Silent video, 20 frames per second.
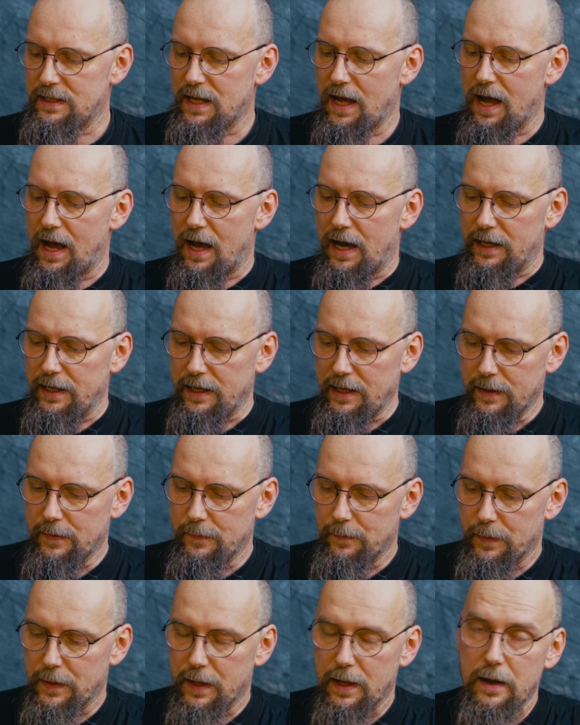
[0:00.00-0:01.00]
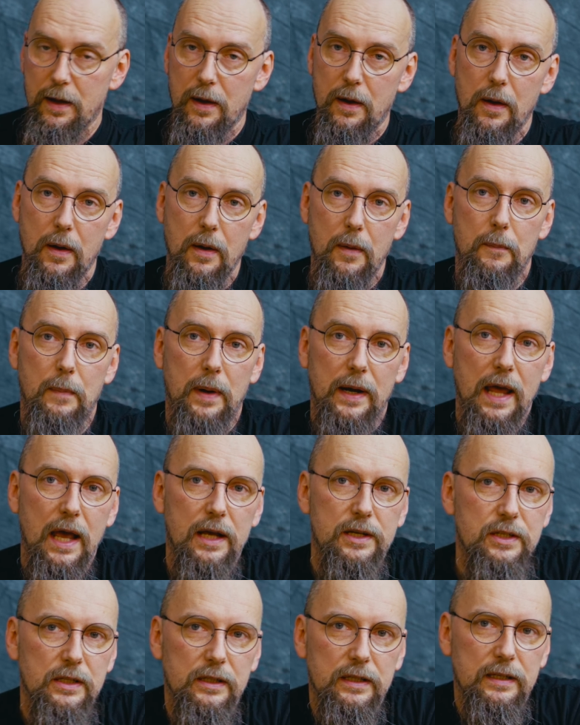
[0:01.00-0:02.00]
dye, but
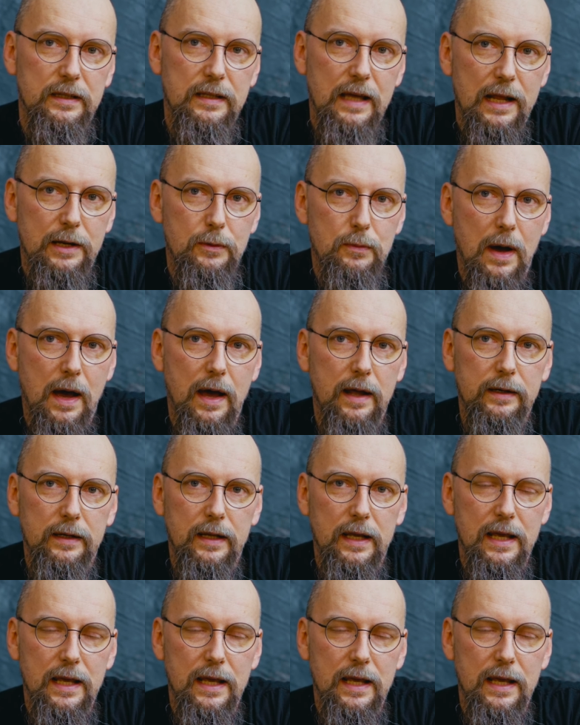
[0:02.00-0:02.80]
actually that one